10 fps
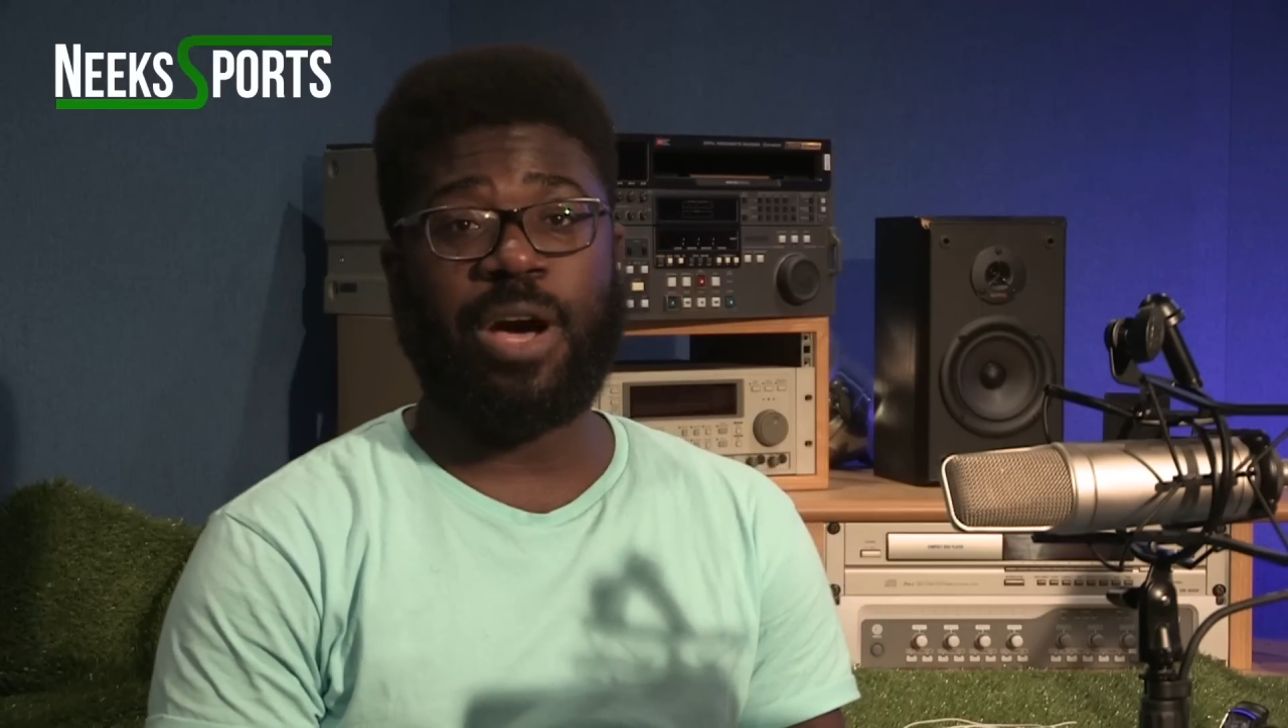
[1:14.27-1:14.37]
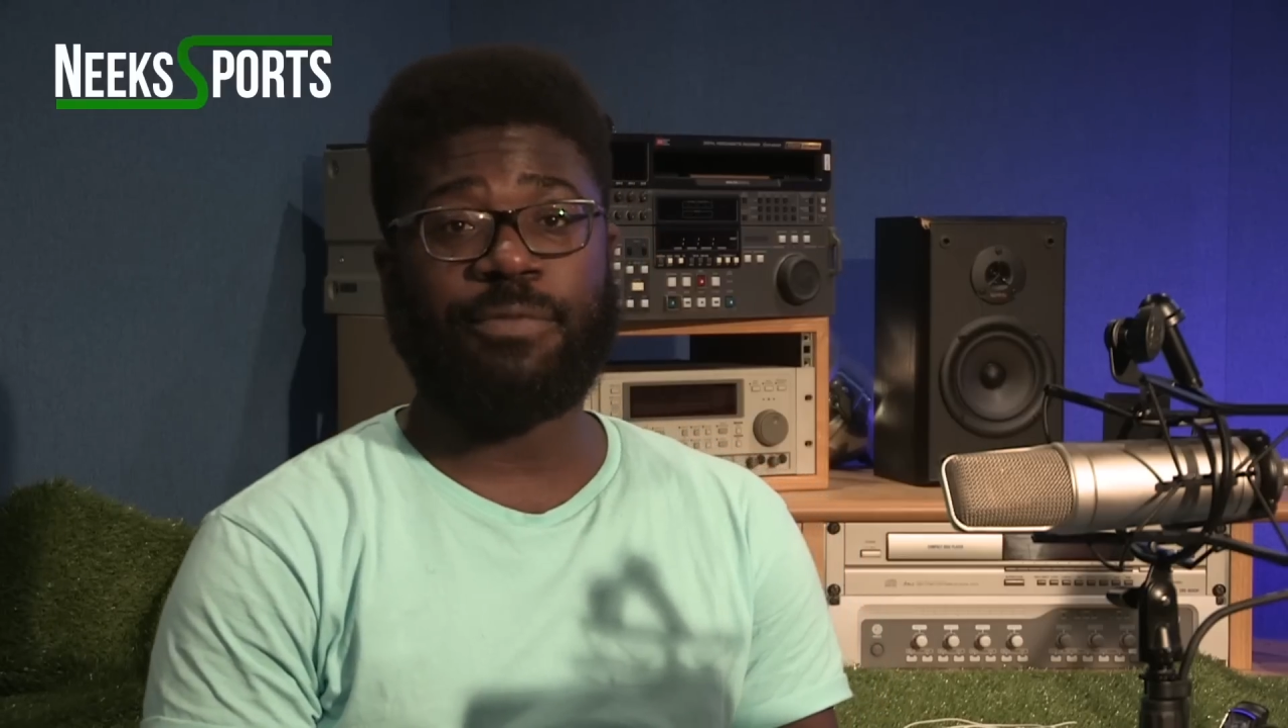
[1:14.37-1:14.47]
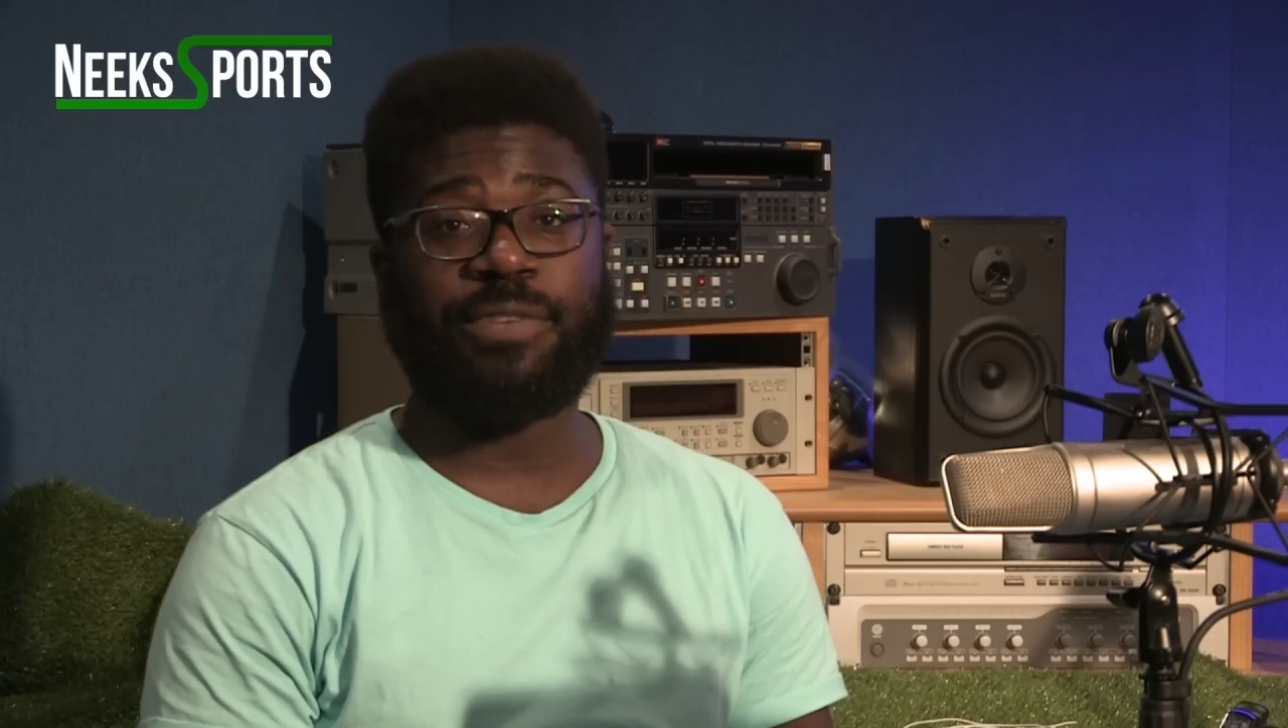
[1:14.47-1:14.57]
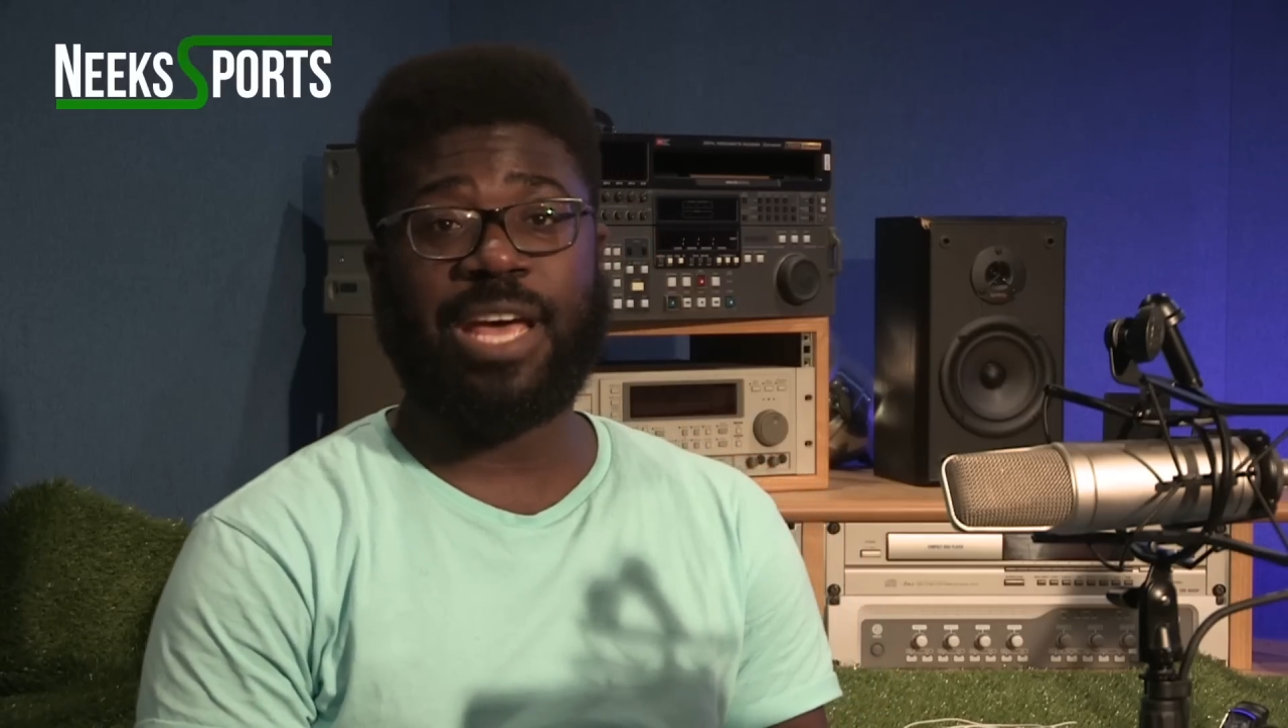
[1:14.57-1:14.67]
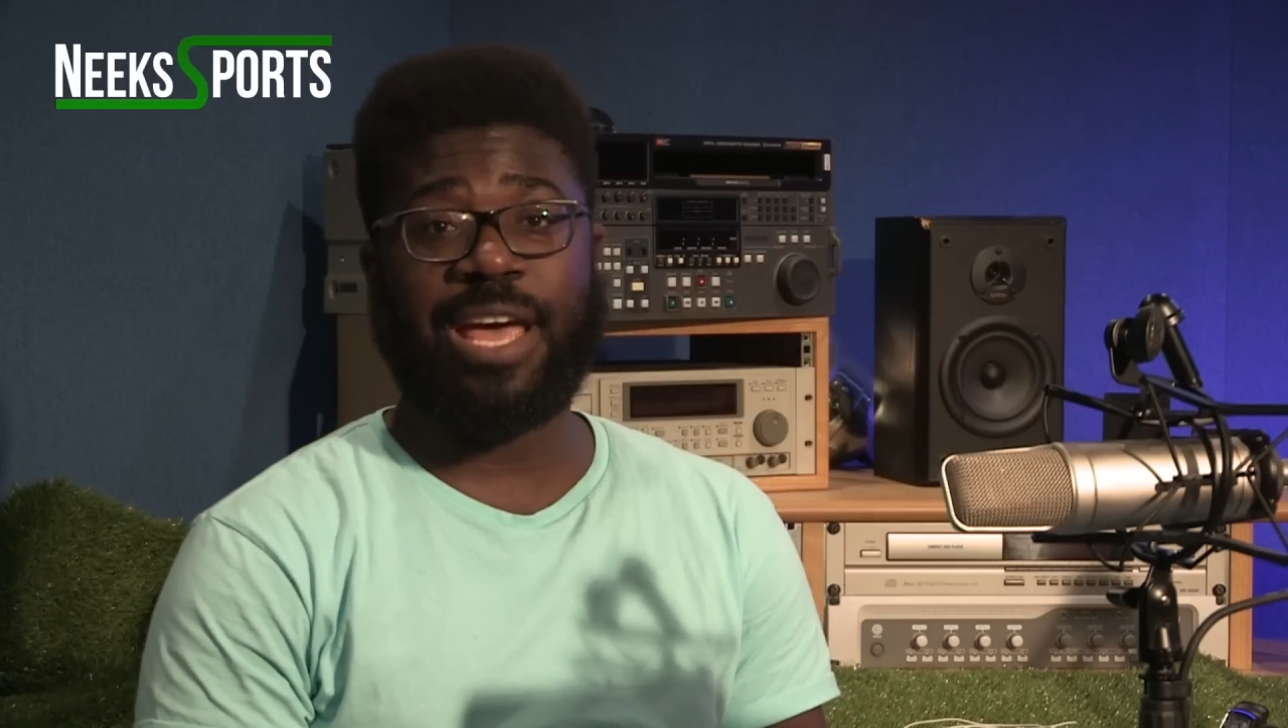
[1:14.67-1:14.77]

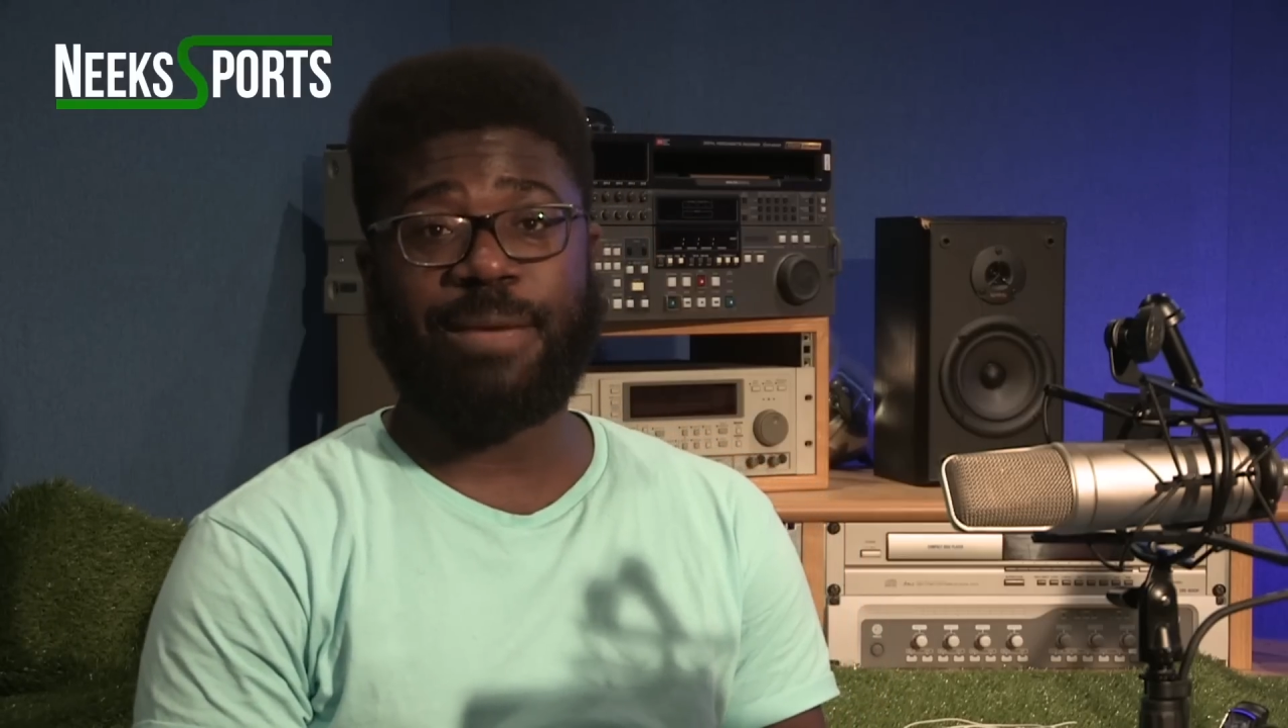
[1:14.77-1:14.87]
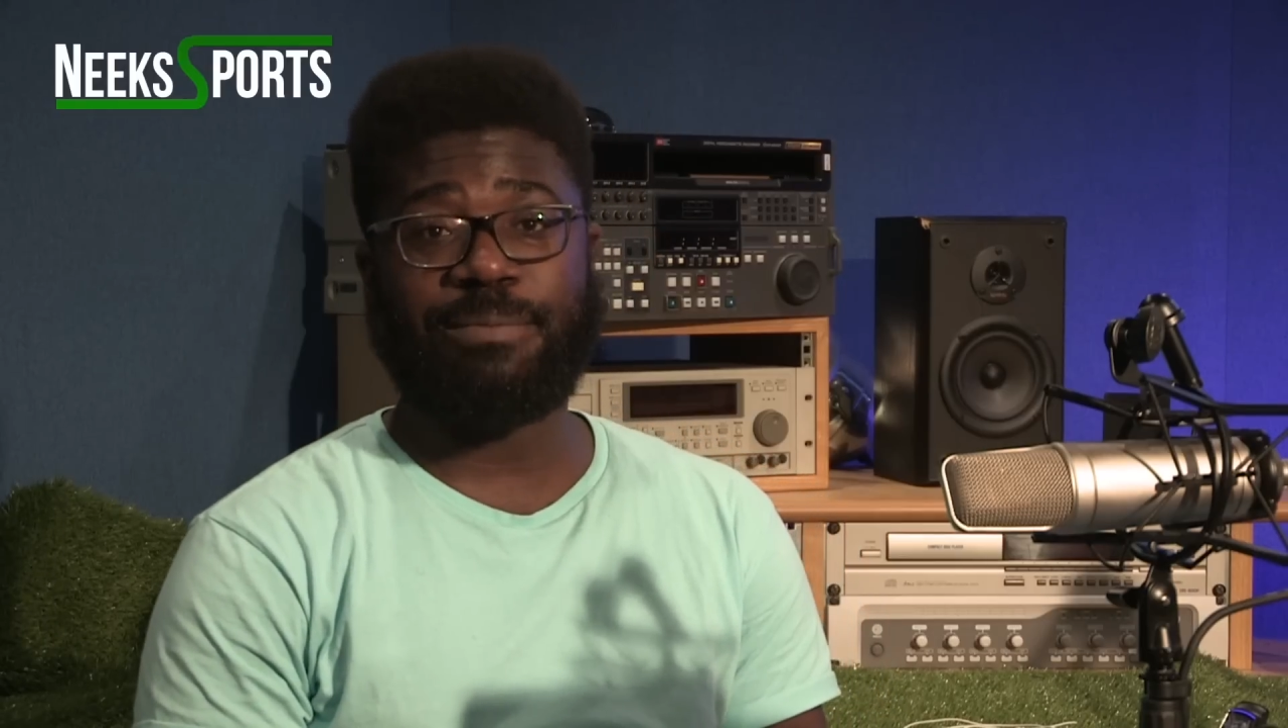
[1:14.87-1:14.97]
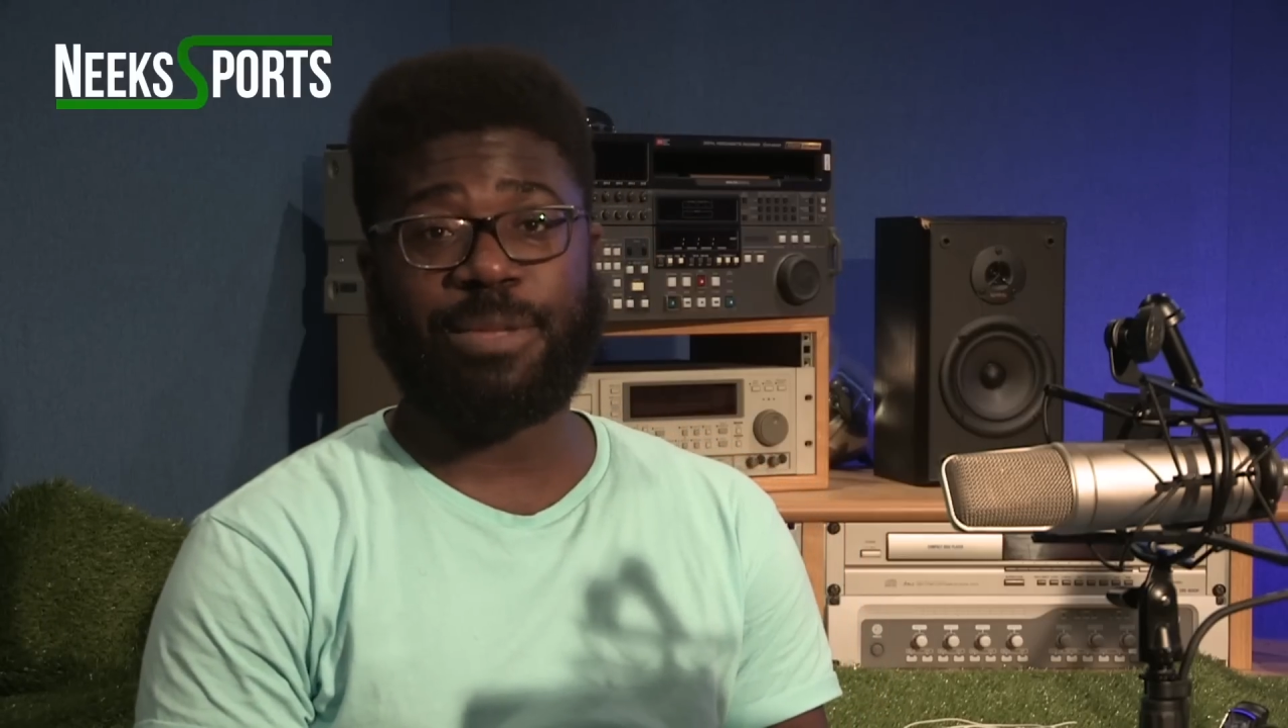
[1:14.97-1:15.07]
half time